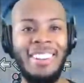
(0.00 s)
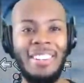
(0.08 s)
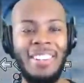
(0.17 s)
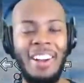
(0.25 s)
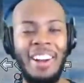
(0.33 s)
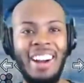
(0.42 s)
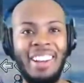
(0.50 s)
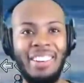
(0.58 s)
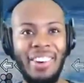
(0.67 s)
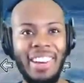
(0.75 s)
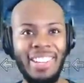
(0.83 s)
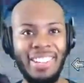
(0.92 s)
I know I
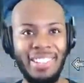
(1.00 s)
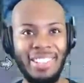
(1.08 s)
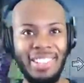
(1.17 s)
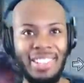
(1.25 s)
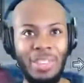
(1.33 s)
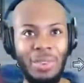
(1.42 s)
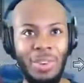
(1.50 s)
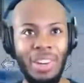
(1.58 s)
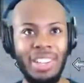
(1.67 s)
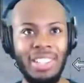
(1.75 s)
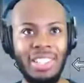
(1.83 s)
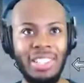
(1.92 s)
can do this.
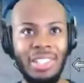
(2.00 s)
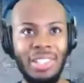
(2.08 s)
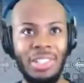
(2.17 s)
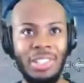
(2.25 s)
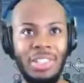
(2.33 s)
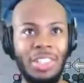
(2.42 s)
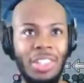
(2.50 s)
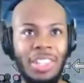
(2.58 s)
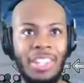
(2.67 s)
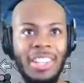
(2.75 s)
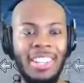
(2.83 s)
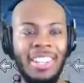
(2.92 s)
1, 2, 3.
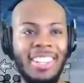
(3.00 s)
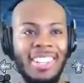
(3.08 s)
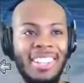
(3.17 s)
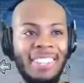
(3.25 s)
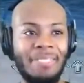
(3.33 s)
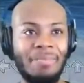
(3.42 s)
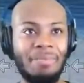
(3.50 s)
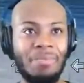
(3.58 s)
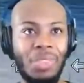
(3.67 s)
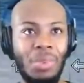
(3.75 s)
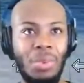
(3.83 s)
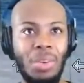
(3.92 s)

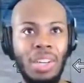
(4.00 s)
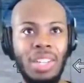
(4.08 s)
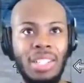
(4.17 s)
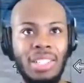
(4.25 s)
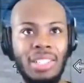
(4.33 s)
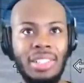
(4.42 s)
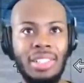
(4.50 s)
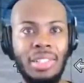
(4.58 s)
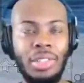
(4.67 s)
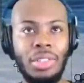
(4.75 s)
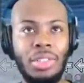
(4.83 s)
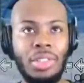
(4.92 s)
1,
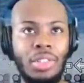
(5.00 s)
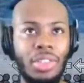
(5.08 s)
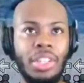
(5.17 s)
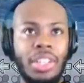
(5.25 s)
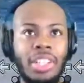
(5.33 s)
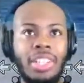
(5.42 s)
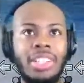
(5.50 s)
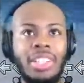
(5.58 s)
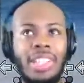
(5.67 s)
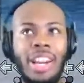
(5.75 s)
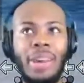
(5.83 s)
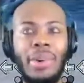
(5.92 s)
2, 3.
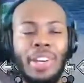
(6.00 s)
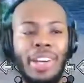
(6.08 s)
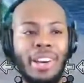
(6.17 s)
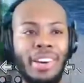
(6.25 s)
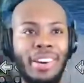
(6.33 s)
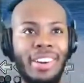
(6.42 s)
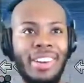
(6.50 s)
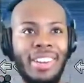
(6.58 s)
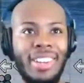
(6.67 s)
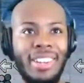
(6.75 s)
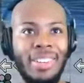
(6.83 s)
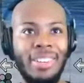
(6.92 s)
There we go.
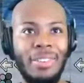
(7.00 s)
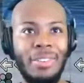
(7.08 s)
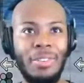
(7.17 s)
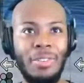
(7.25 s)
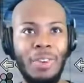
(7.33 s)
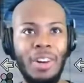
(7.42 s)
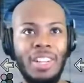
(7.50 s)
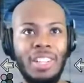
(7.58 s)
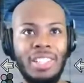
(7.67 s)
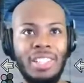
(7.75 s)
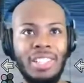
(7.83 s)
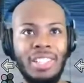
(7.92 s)
1,
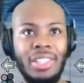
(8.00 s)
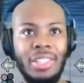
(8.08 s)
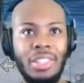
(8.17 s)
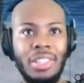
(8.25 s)
2.